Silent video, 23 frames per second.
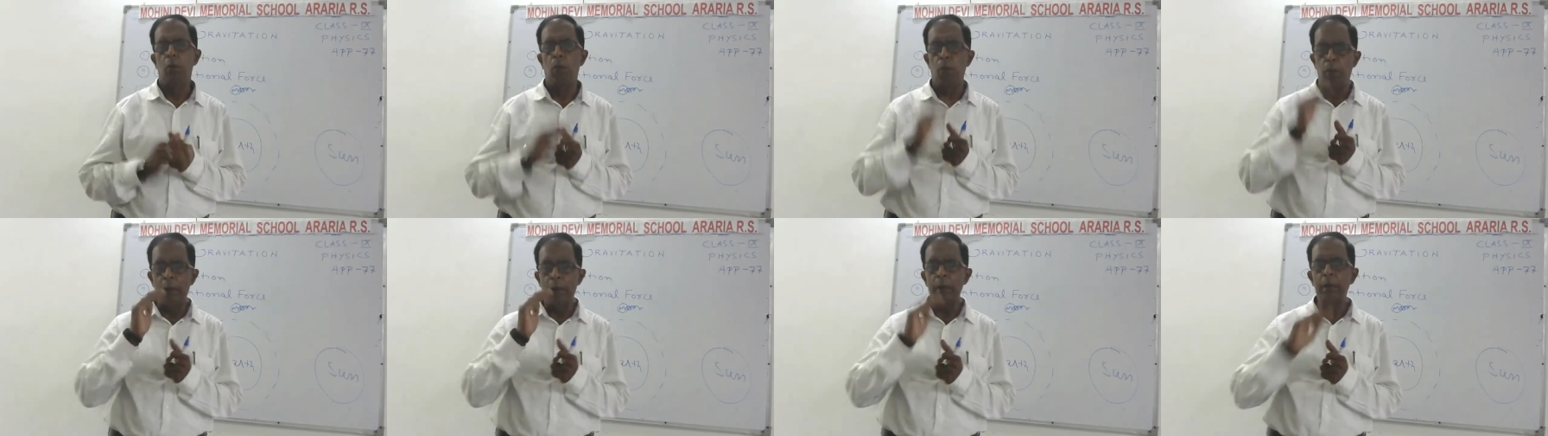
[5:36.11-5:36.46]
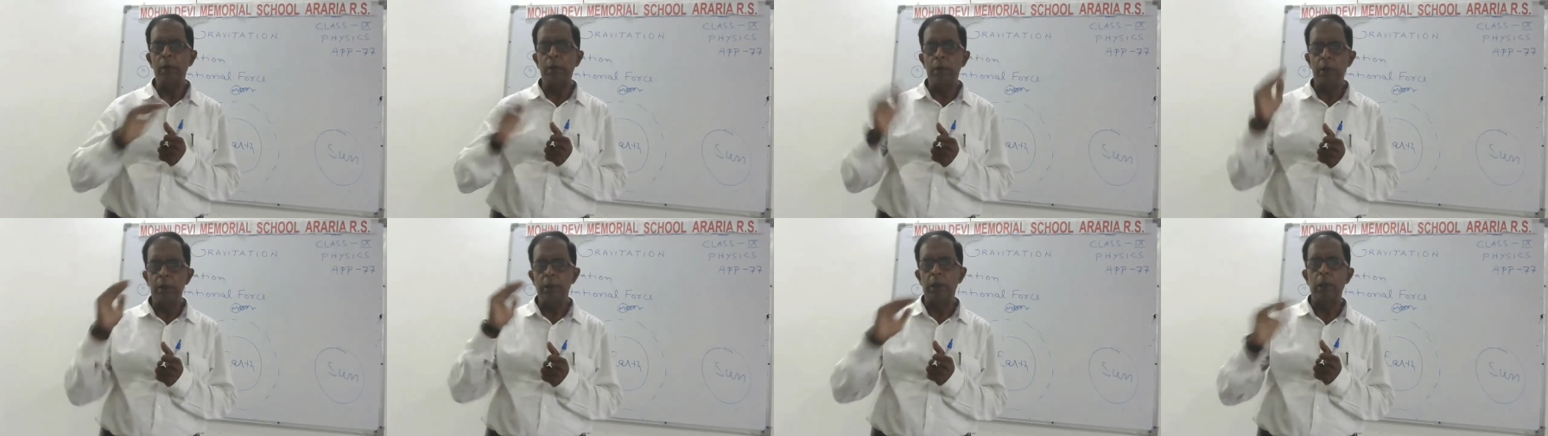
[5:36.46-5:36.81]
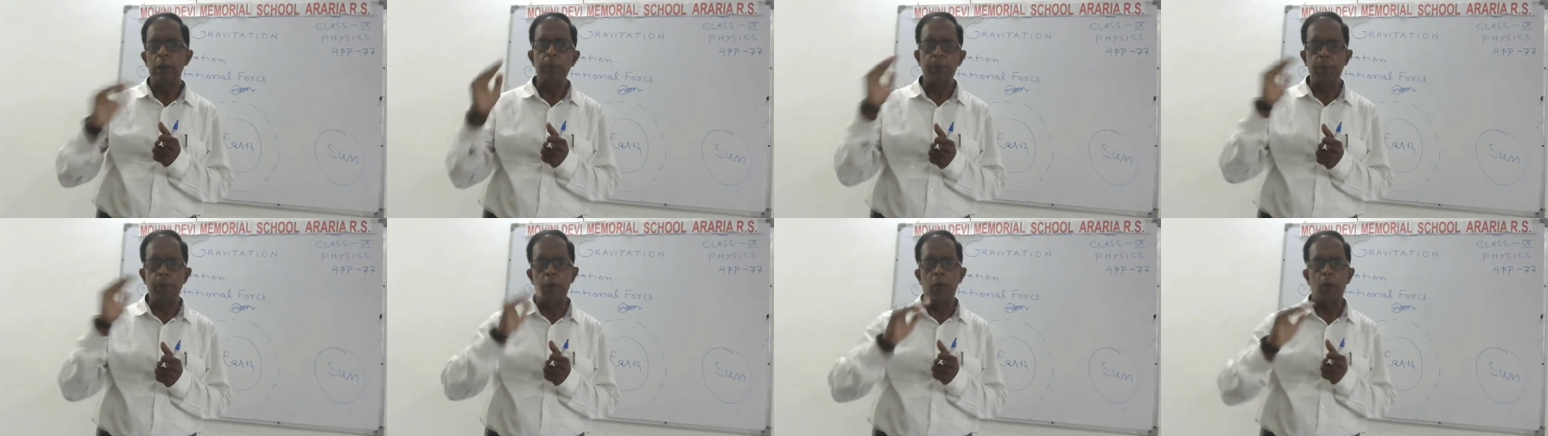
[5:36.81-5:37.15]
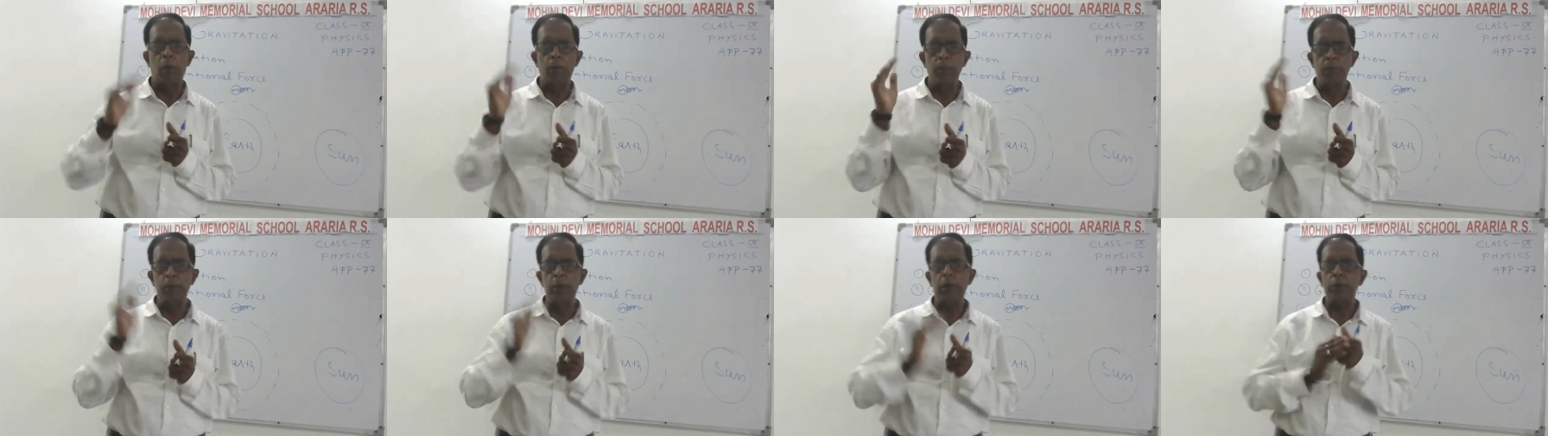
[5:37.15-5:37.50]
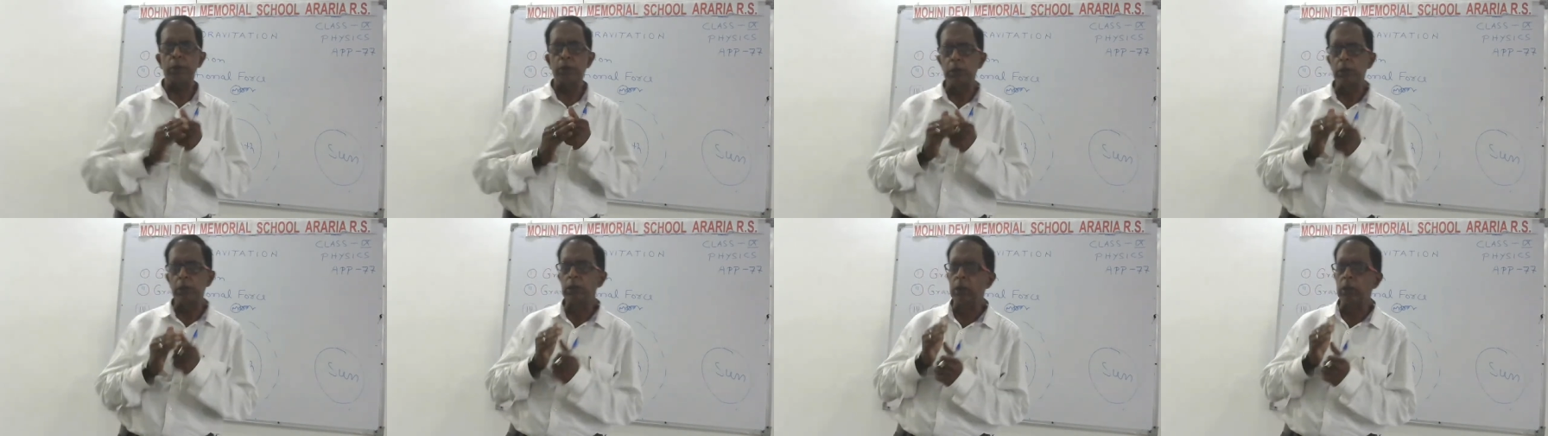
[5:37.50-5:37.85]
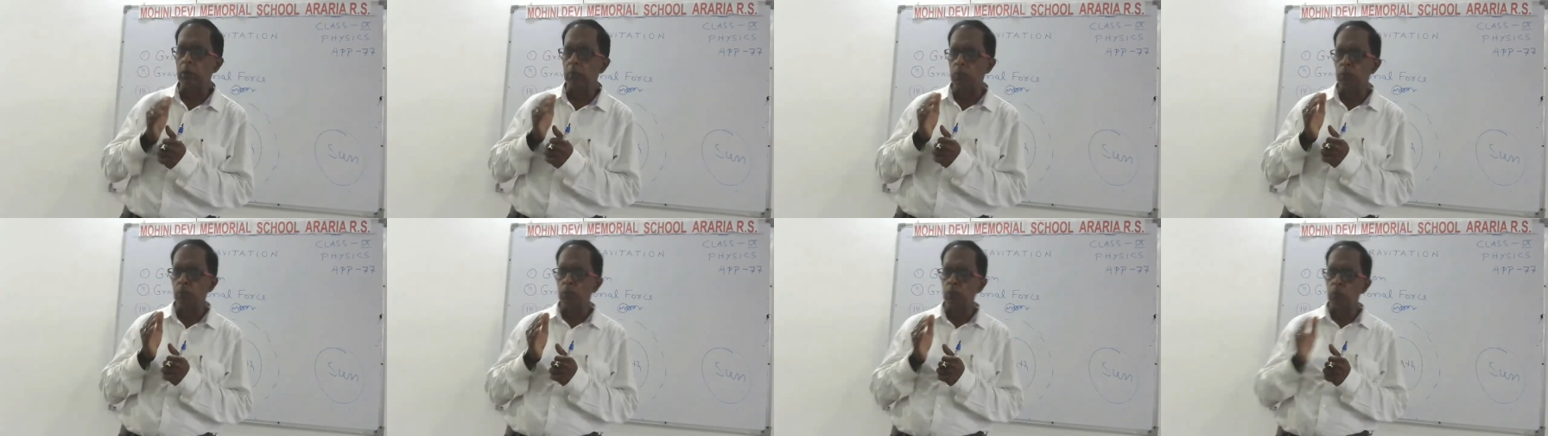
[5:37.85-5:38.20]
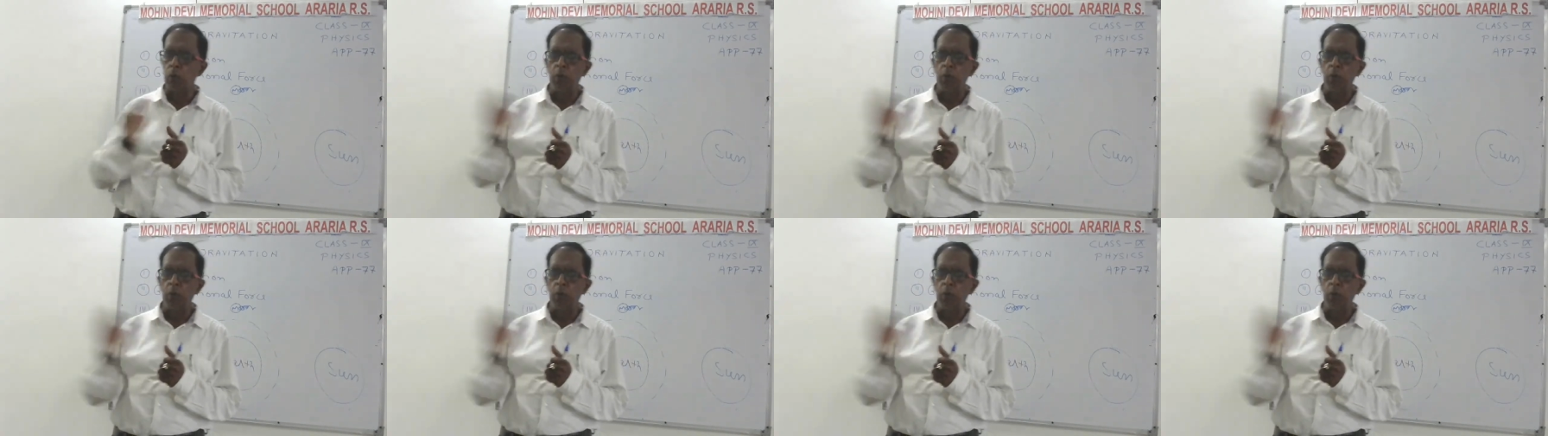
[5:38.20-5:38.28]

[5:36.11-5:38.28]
One, if an object is in